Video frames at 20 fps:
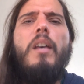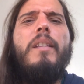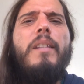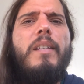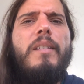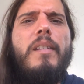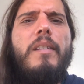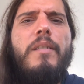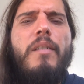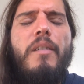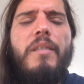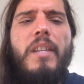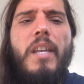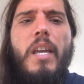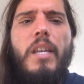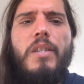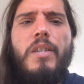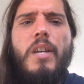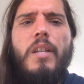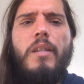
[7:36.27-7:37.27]
This is our
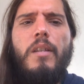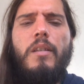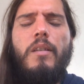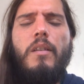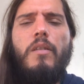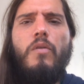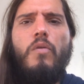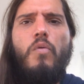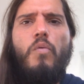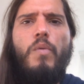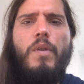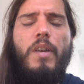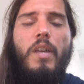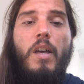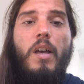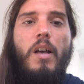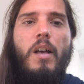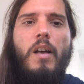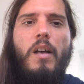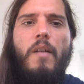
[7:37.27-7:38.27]
nature, this is who we
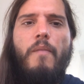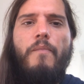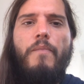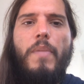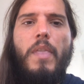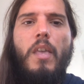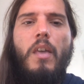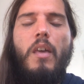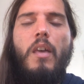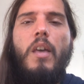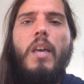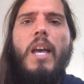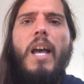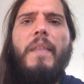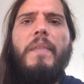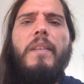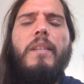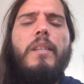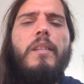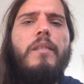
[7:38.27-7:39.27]
are.
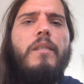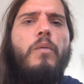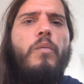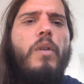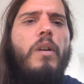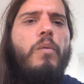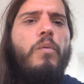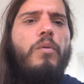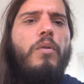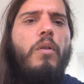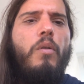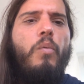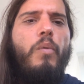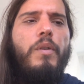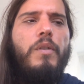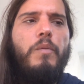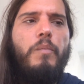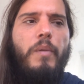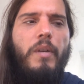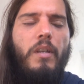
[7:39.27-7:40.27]
And this is the way it would
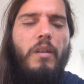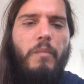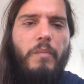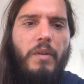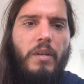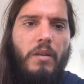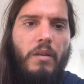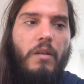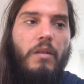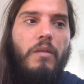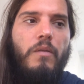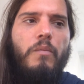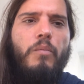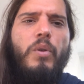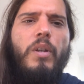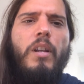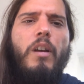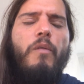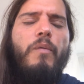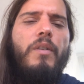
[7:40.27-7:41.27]
always be because
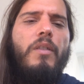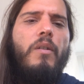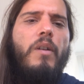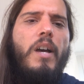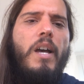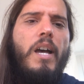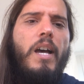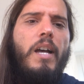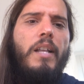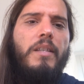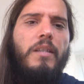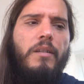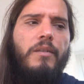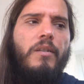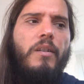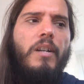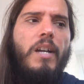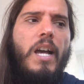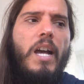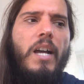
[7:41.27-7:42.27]
we love with our hearts and
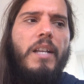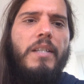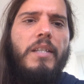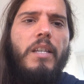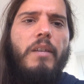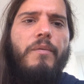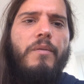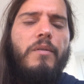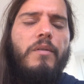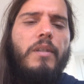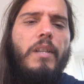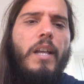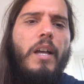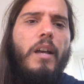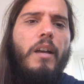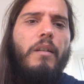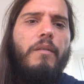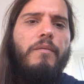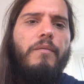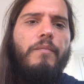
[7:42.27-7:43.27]
our hearts give us
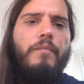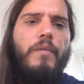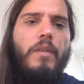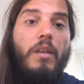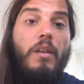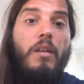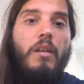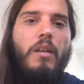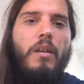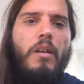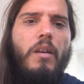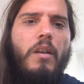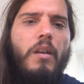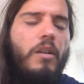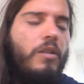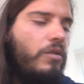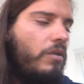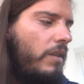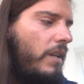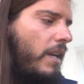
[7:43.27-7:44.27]
life.
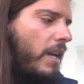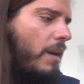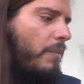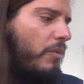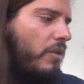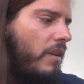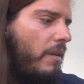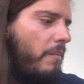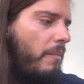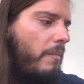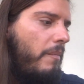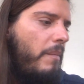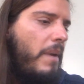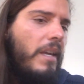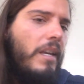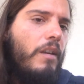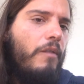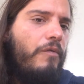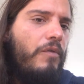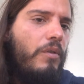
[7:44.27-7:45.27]
So let, I'm going to
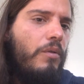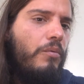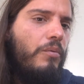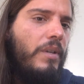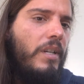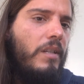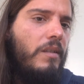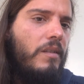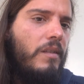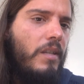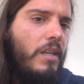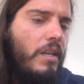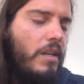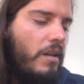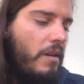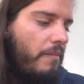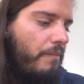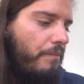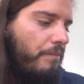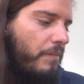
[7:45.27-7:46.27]
make a few reads
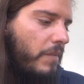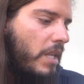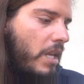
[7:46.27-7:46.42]
here.